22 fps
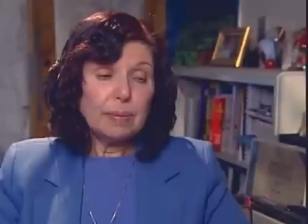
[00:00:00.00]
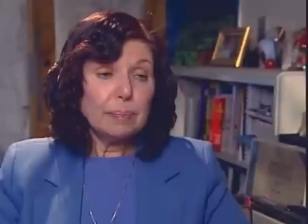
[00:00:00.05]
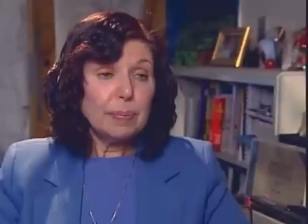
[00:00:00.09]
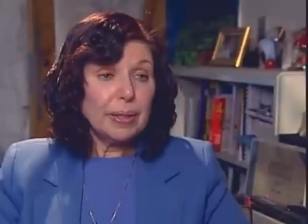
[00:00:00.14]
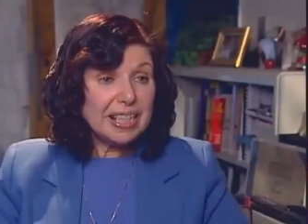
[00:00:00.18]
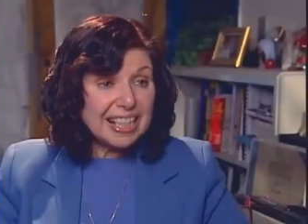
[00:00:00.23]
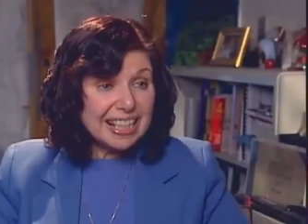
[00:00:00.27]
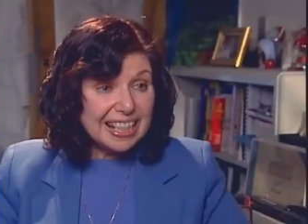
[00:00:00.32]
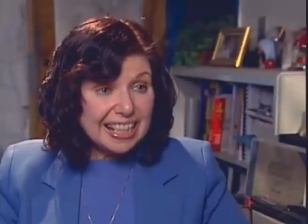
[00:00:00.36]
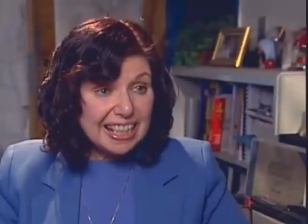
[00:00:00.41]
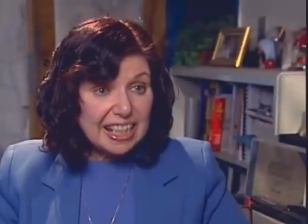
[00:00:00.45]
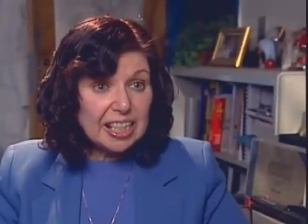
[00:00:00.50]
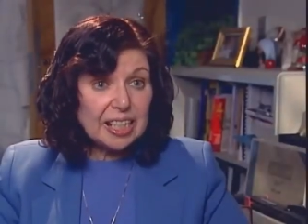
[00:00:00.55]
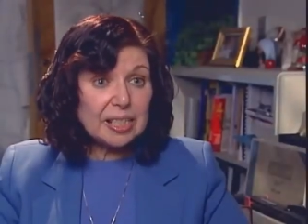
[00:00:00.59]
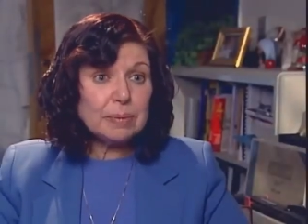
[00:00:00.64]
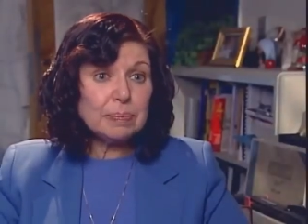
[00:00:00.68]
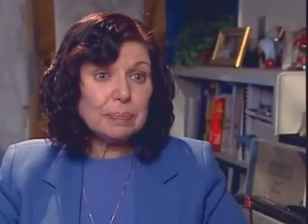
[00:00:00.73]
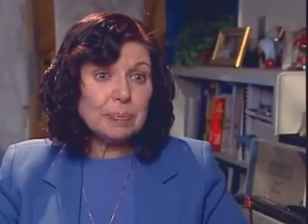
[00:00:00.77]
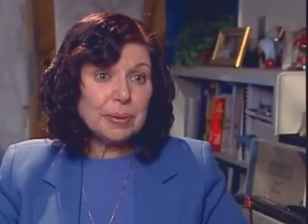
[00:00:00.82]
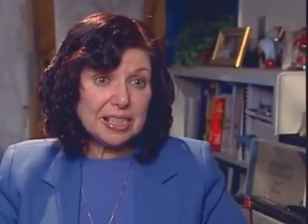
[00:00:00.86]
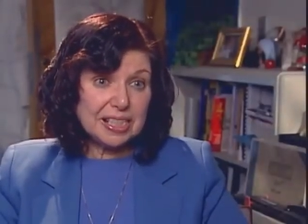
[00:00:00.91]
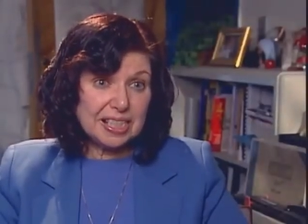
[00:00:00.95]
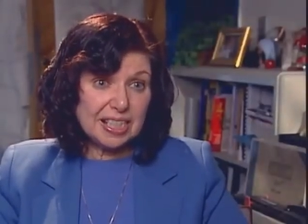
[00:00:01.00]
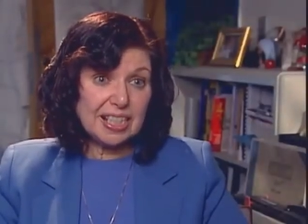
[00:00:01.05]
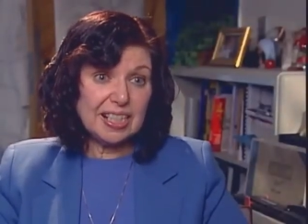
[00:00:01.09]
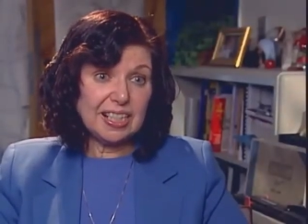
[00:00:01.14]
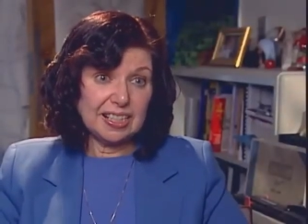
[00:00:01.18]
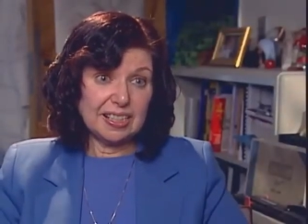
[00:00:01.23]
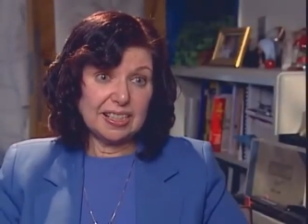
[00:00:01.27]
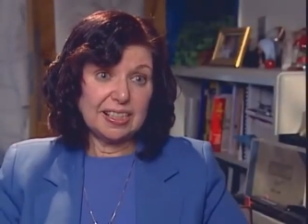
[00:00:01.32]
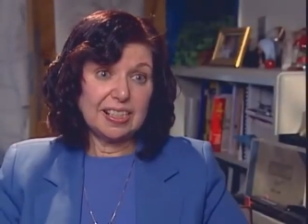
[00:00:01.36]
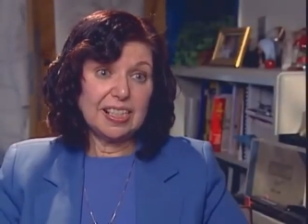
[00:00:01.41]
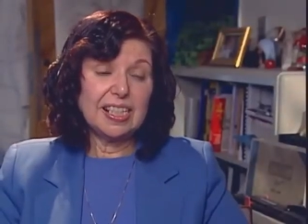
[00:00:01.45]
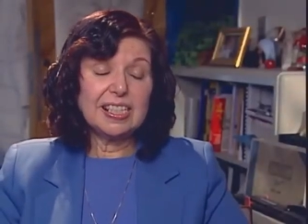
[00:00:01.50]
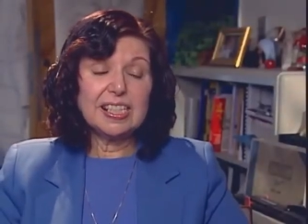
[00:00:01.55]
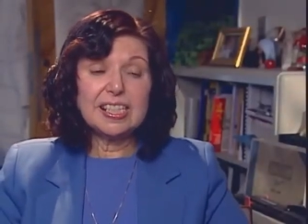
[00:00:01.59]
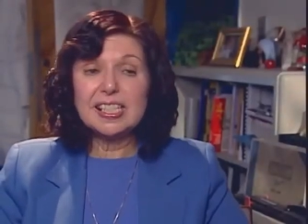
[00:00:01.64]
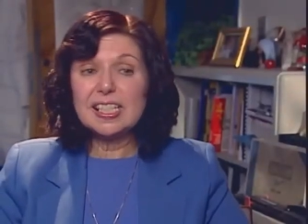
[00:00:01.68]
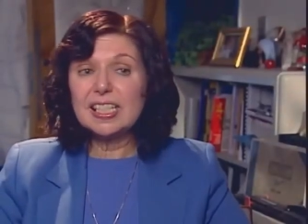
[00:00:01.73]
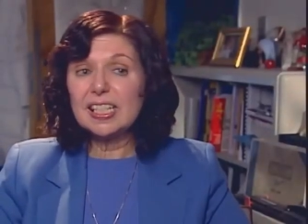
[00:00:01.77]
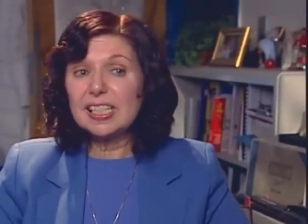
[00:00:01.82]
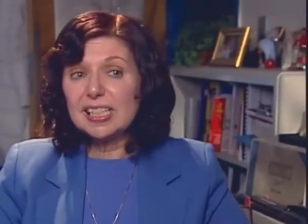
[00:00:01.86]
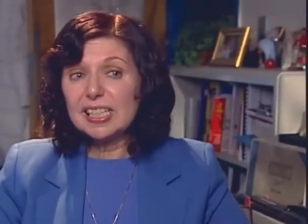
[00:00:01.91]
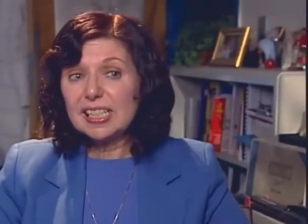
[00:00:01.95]
but it can be done. And I
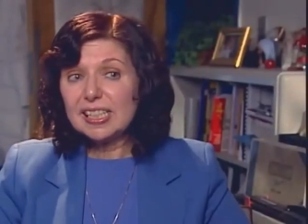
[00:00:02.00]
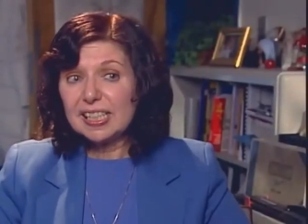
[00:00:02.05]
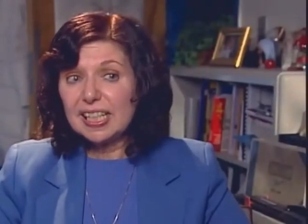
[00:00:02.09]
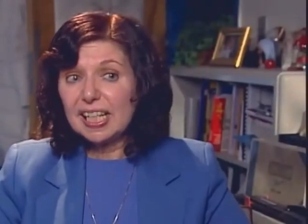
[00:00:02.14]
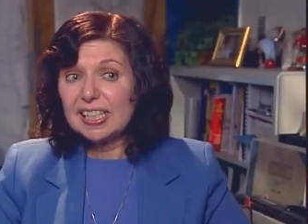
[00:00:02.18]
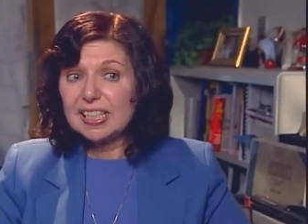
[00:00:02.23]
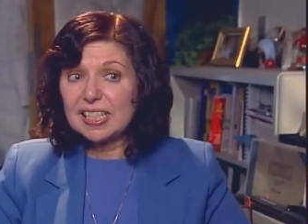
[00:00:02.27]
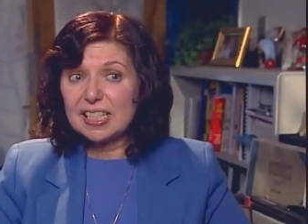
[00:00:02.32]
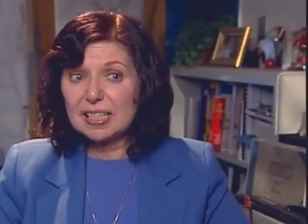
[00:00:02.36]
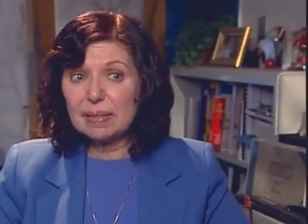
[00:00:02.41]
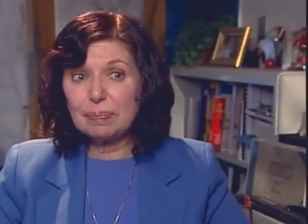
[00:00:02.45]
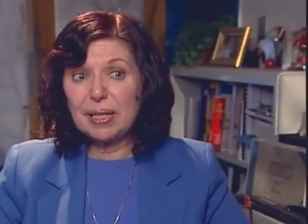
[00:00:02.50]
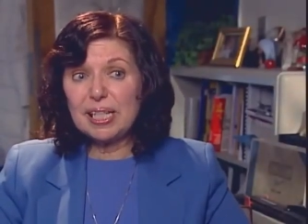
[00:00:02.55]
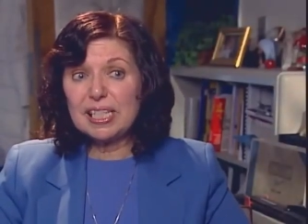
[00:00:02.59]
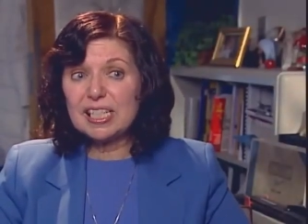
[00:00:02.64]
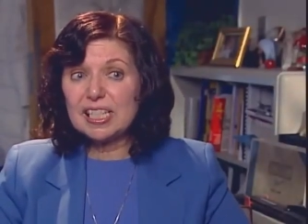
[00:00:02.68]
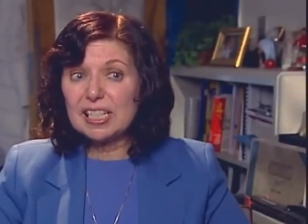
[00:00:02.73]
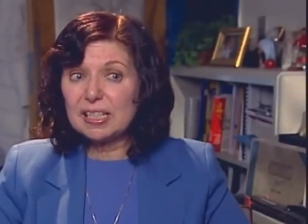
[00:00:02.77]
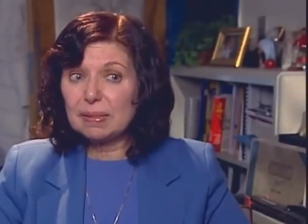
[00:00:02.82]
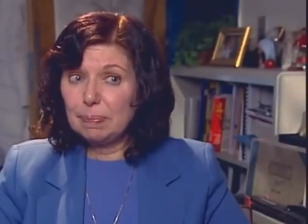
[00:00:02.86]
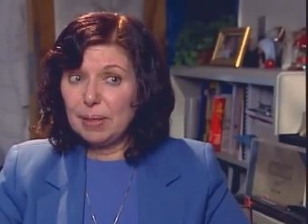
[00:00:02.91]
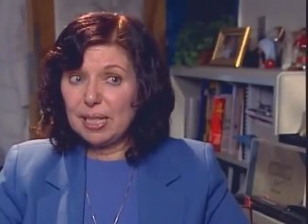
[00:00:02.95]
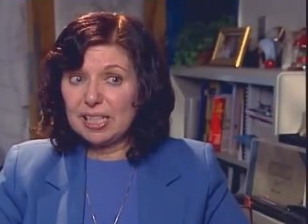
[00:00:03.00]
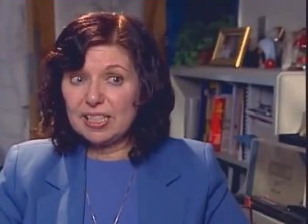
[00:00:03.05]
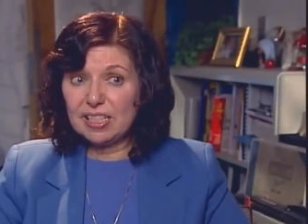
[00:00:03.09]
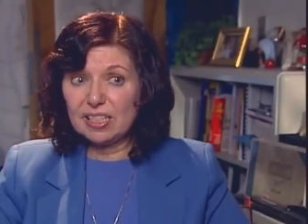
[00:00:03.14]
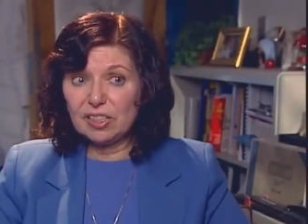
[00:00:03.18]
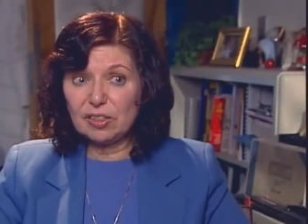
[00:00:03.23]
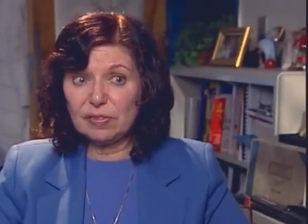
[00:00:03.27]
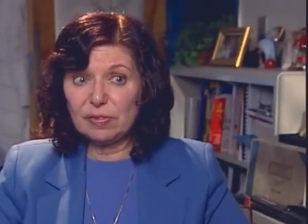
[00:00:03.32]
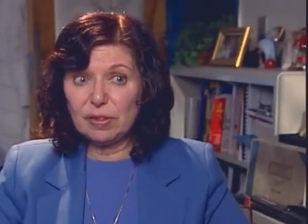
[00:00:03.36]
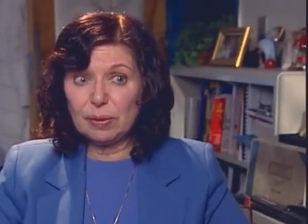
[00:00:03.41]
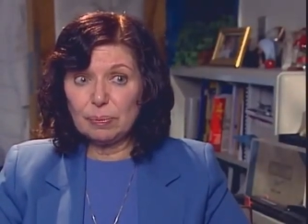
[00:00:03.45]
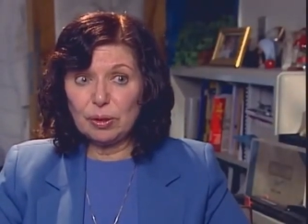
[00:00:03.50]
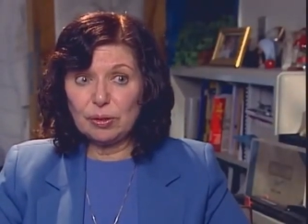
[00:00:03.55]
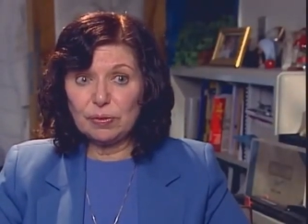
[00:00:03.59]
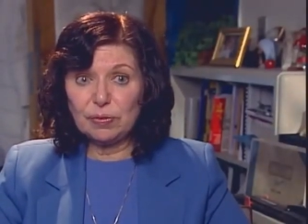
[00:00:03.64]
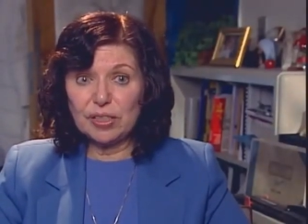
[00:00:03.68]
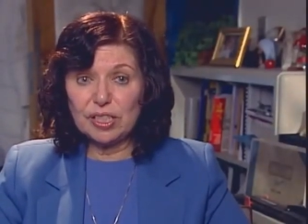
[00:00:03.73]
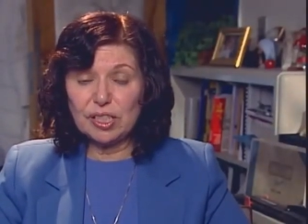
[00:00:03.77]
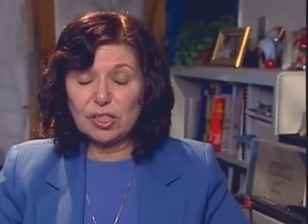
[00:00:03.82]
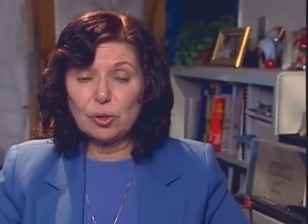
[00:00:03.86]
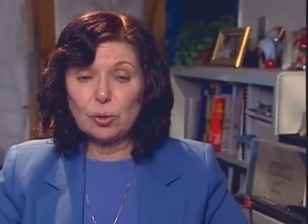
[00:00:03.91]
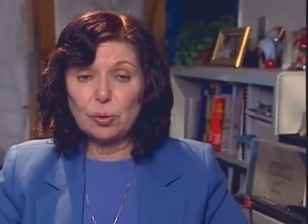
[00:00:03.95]
say, I think that's the basic message of the
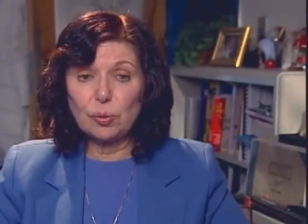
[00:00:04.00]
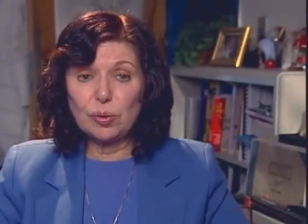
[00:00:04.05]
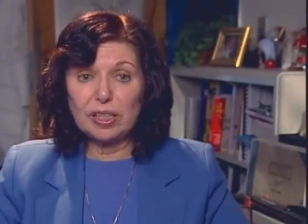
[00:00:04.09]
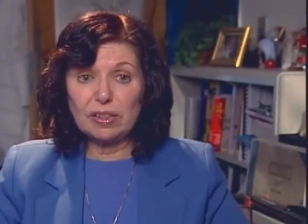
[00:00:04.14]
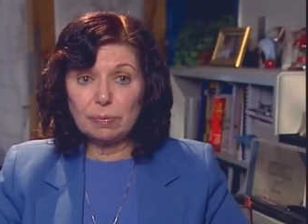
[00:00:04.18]
Murphy School.